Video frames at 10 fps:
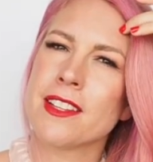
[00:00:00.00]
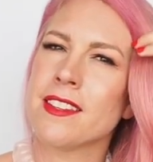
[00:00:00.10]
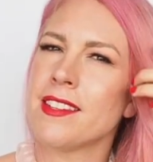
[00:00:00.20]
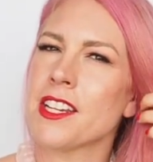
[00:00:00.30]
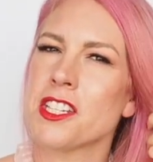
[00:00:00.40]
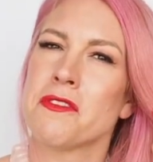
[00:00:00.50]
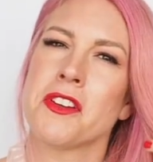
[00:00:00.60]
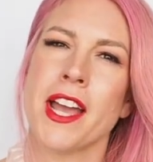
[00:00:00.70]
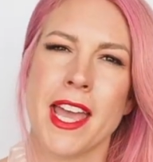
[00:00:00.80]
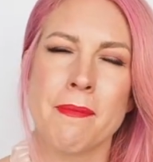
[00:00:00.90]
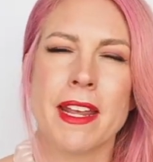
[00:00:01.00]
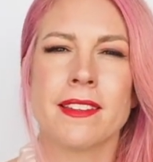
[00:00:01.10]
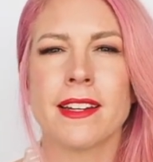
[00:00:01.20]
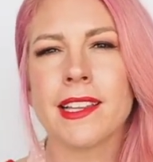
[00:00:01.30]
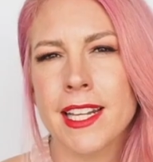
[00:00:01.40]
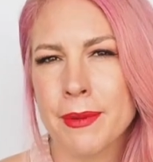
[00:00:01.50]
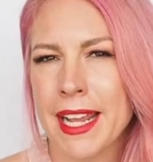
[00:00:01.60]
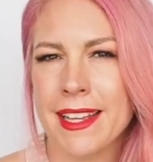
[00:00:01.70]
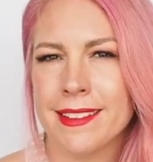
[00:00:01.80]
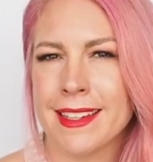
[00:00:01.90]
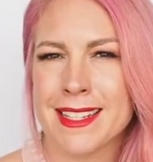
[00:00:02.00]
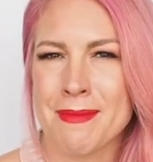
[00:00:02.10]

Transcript: this section of your hair makes it a little bit easier to